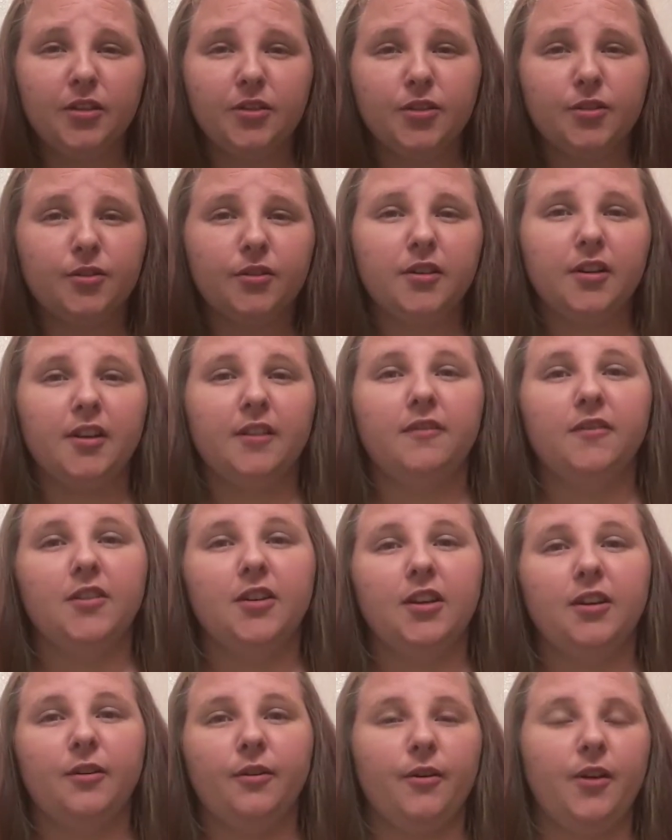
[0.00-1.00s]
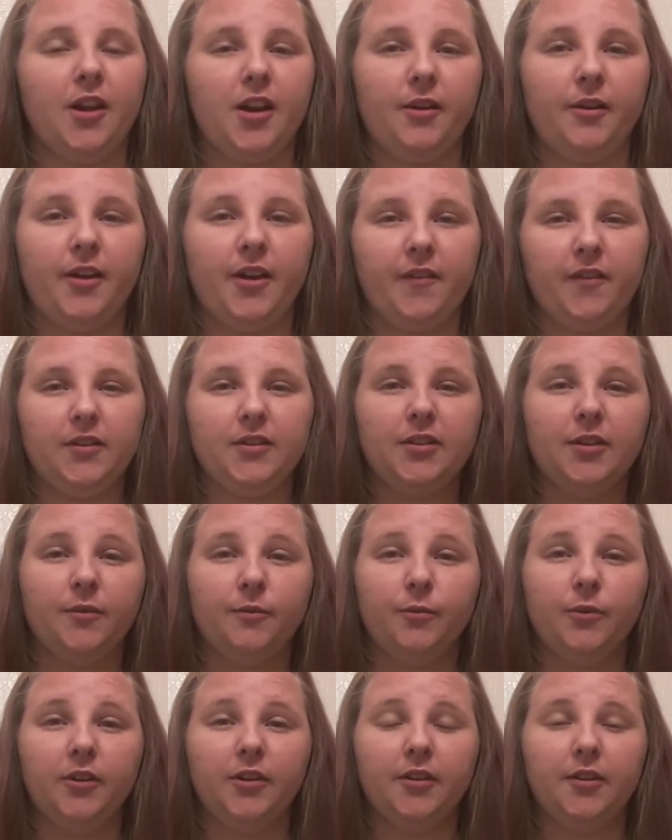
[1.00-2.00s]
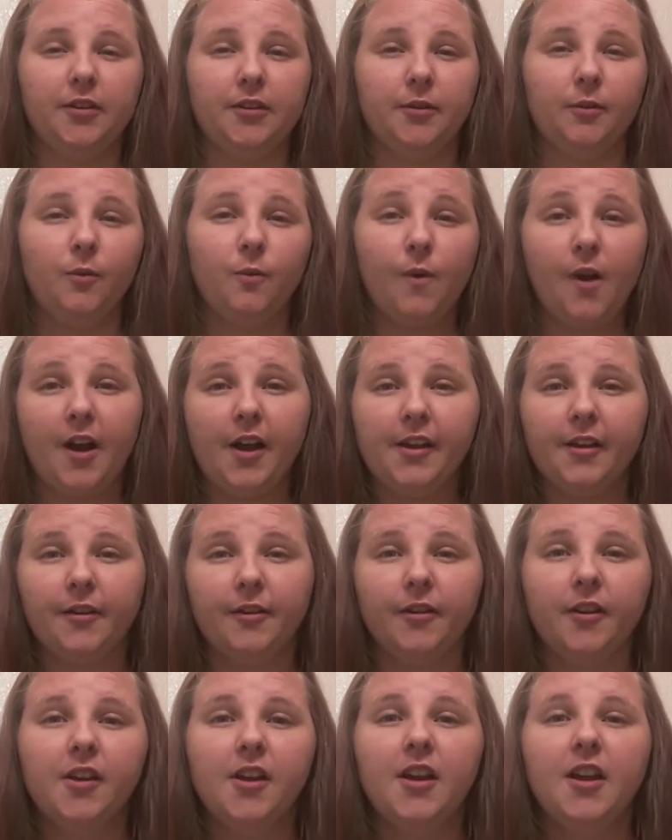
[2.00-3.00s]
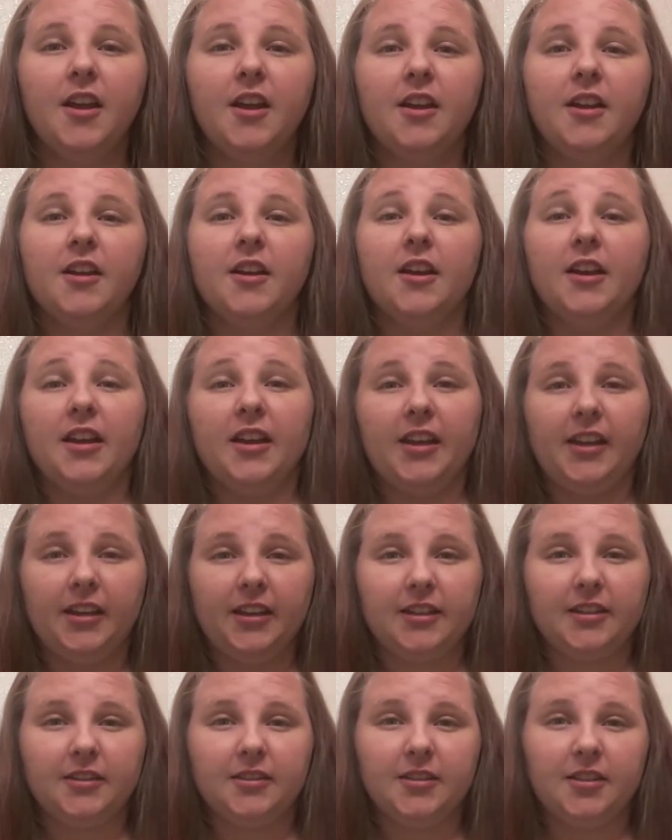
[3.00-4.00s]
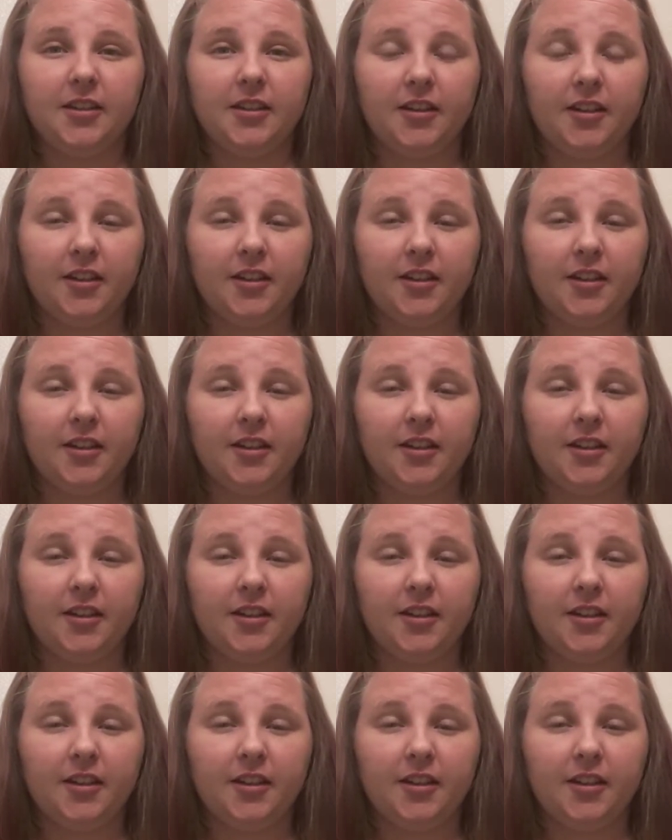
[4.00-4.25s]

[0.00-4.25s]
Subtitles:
story time video. I haven't done one in a while, and